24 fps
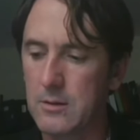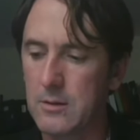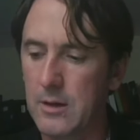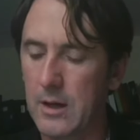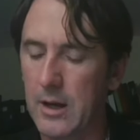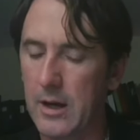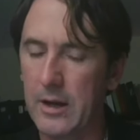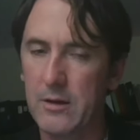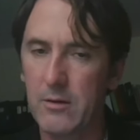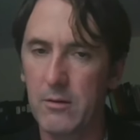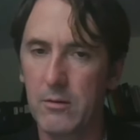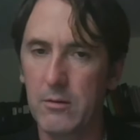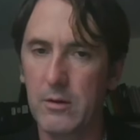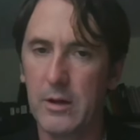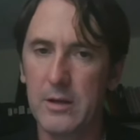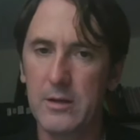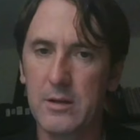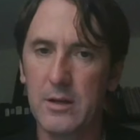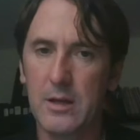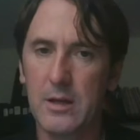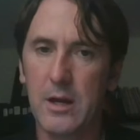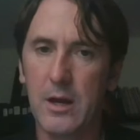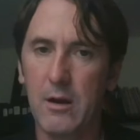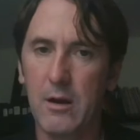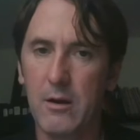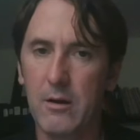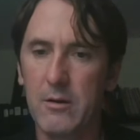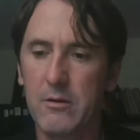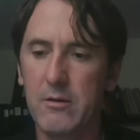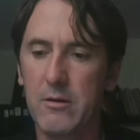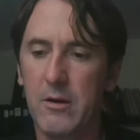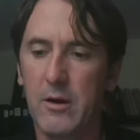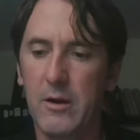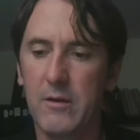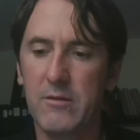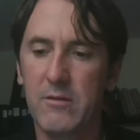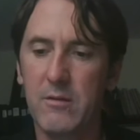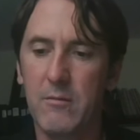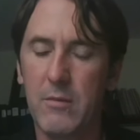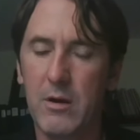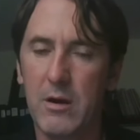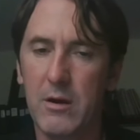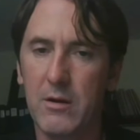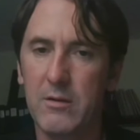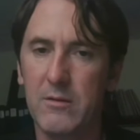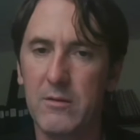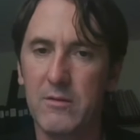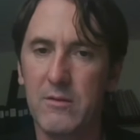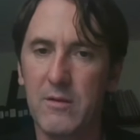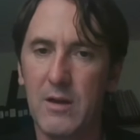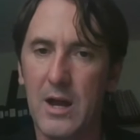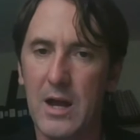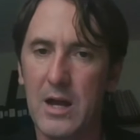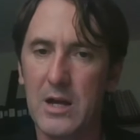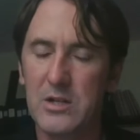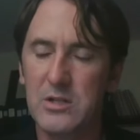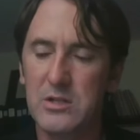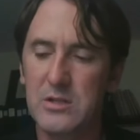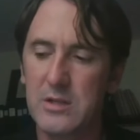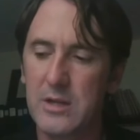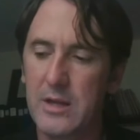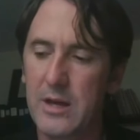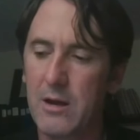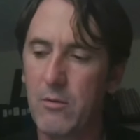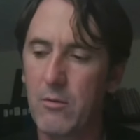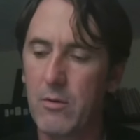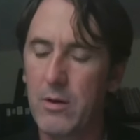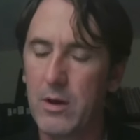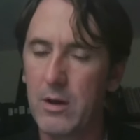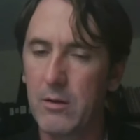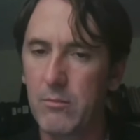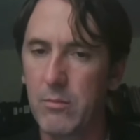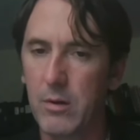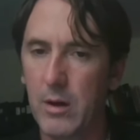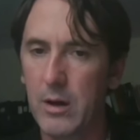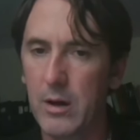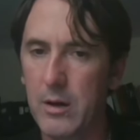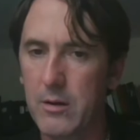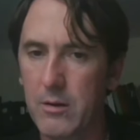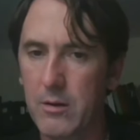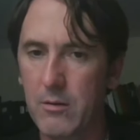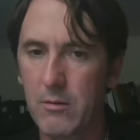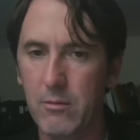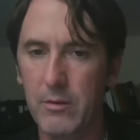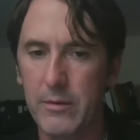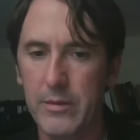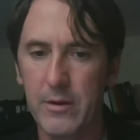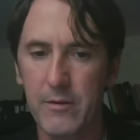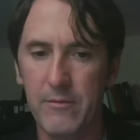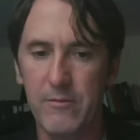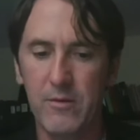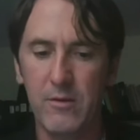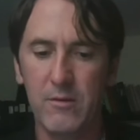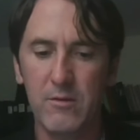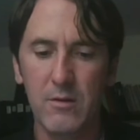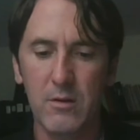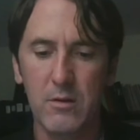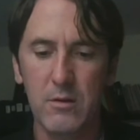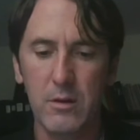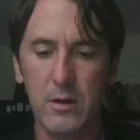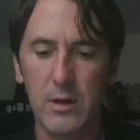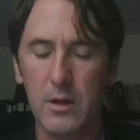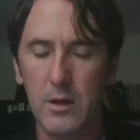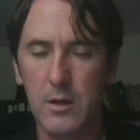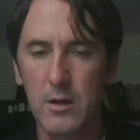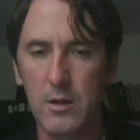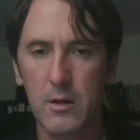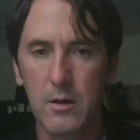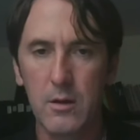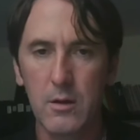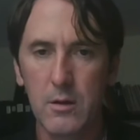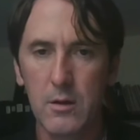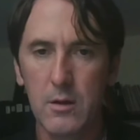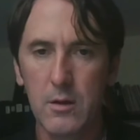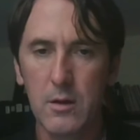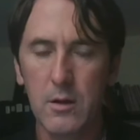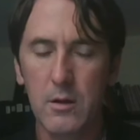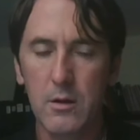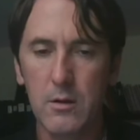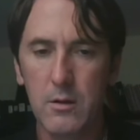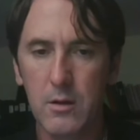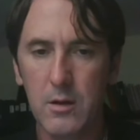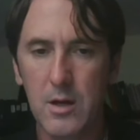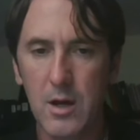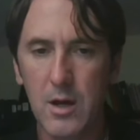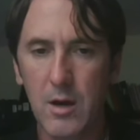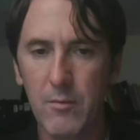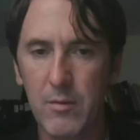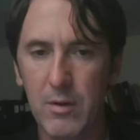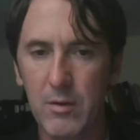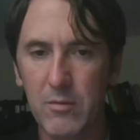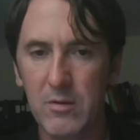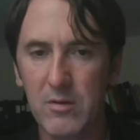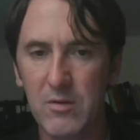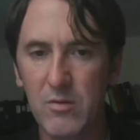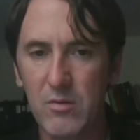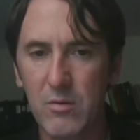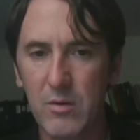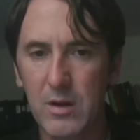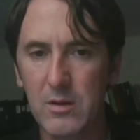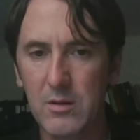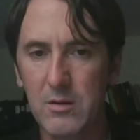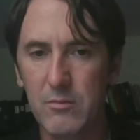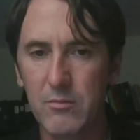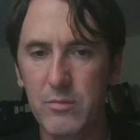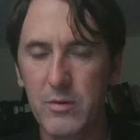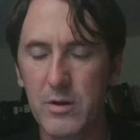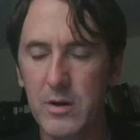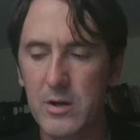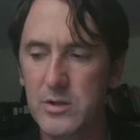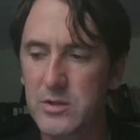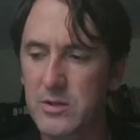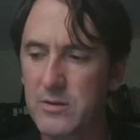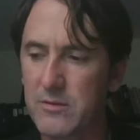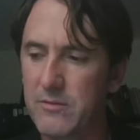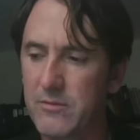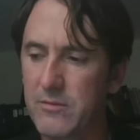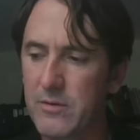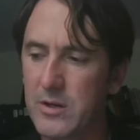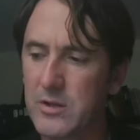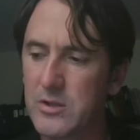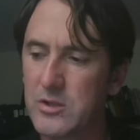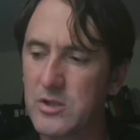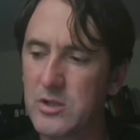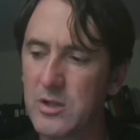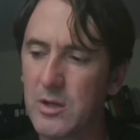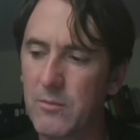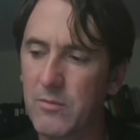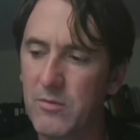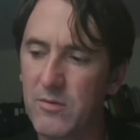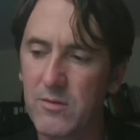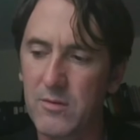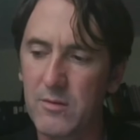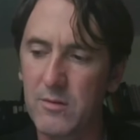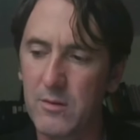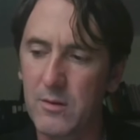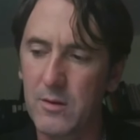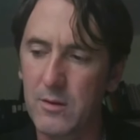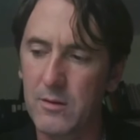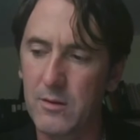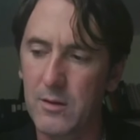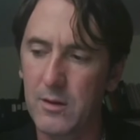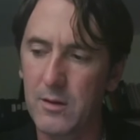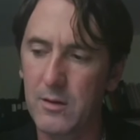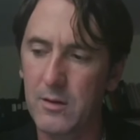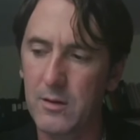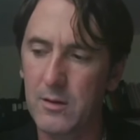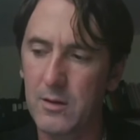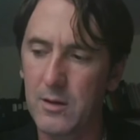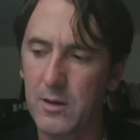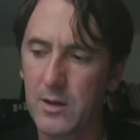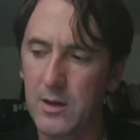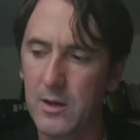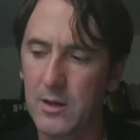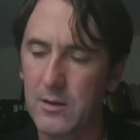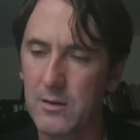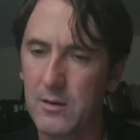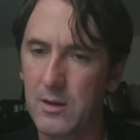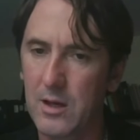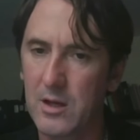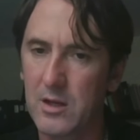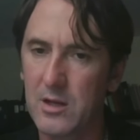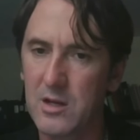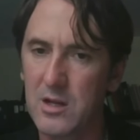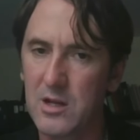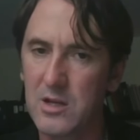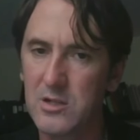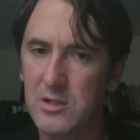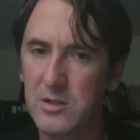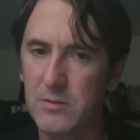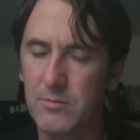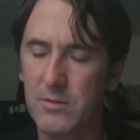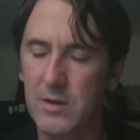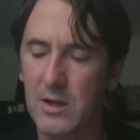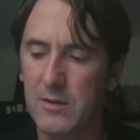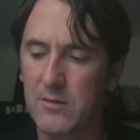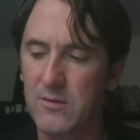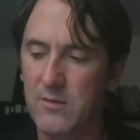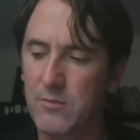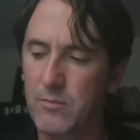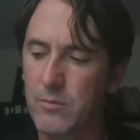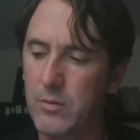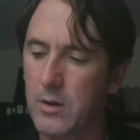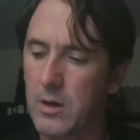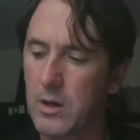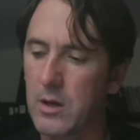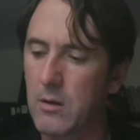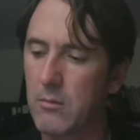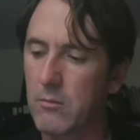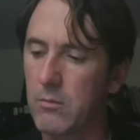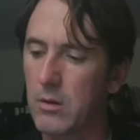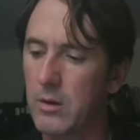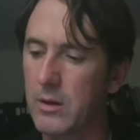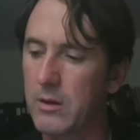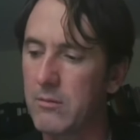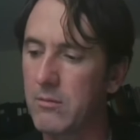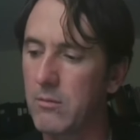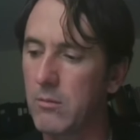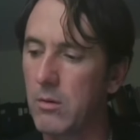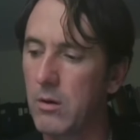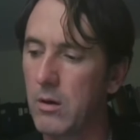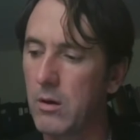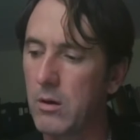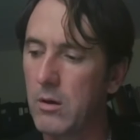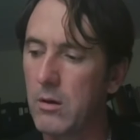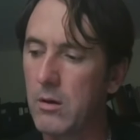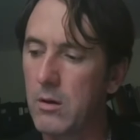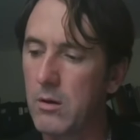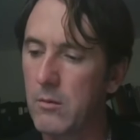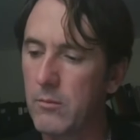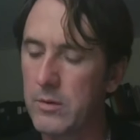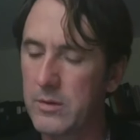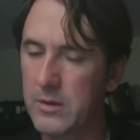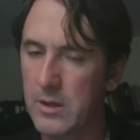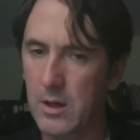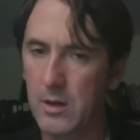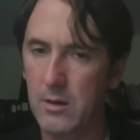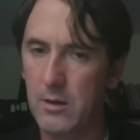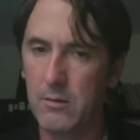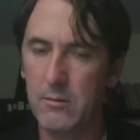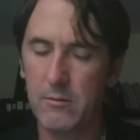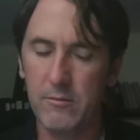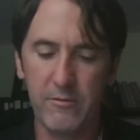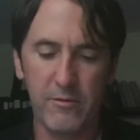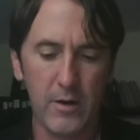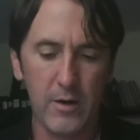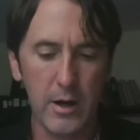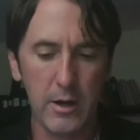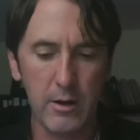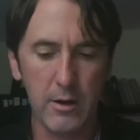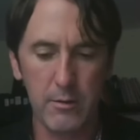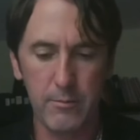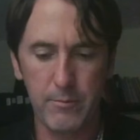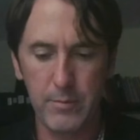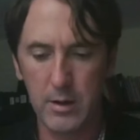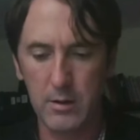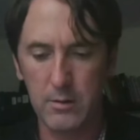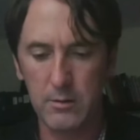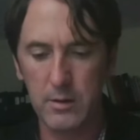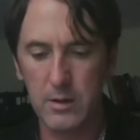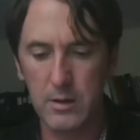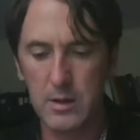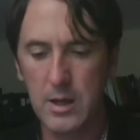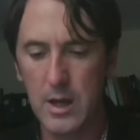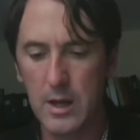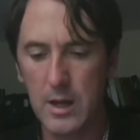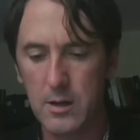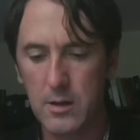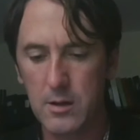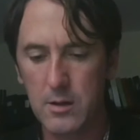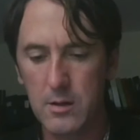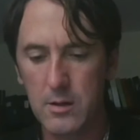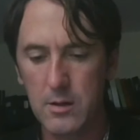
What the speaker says: I don't like to characterize the Americans' action that way, but when they're physically coming between the British and French ships and Egypt, that's pretty unbelievable. But they didn't fire apparently yet.